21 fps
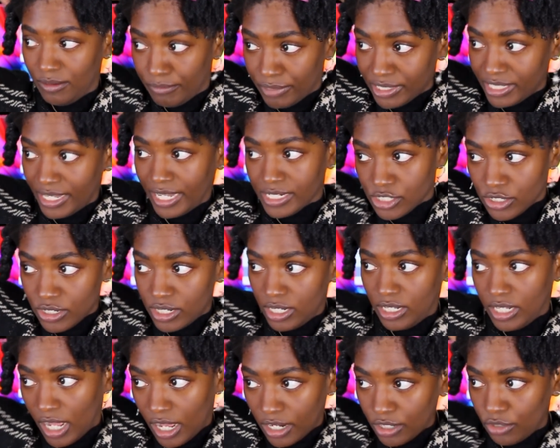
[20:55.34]
But that took a
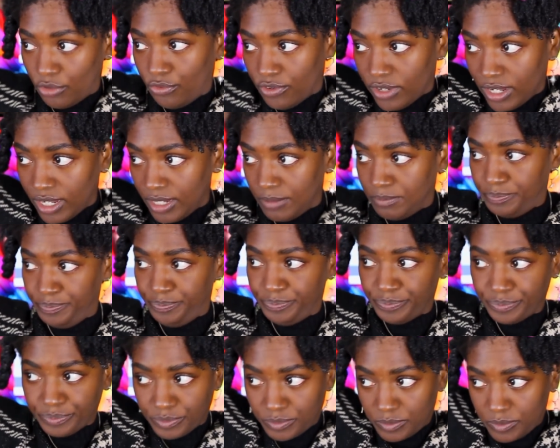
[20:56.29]
lot of
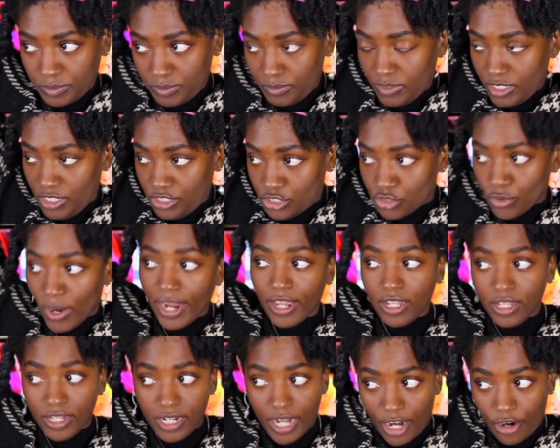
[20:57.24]

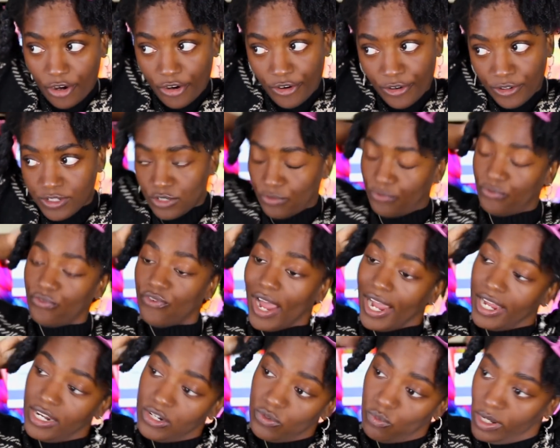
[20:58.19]
trial and error to
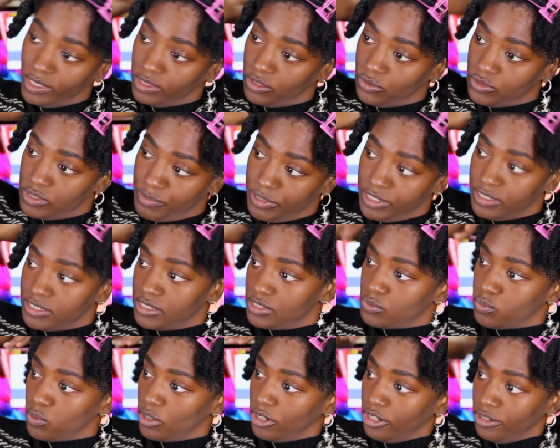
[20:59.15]
find what those
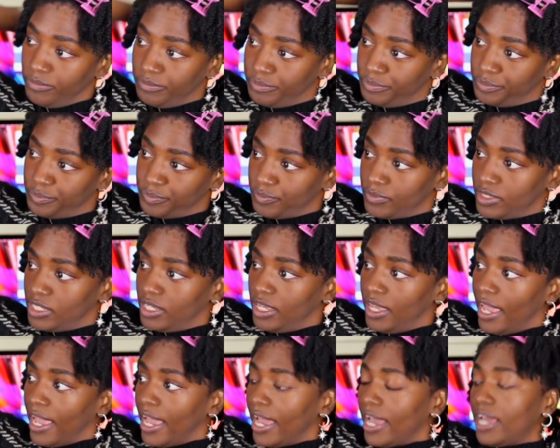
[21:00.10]
pieces were
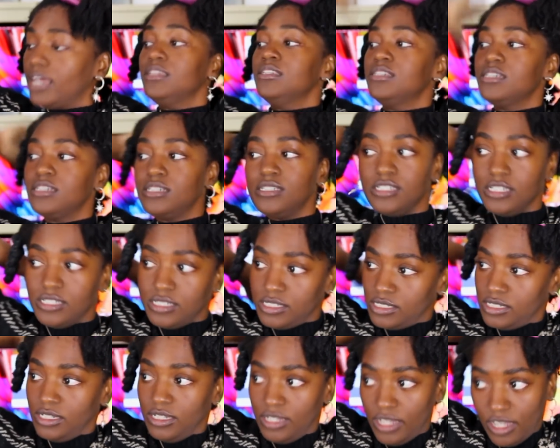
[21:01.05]
and to
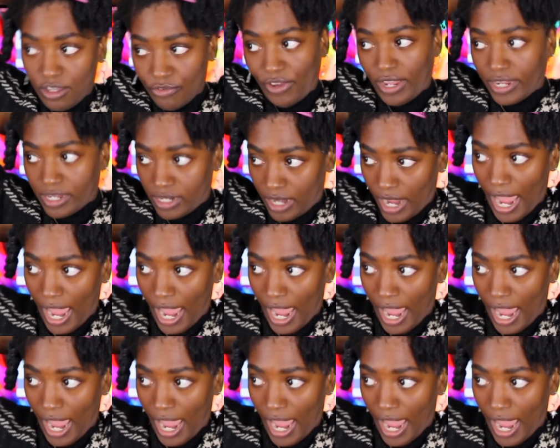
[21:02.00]
see if I can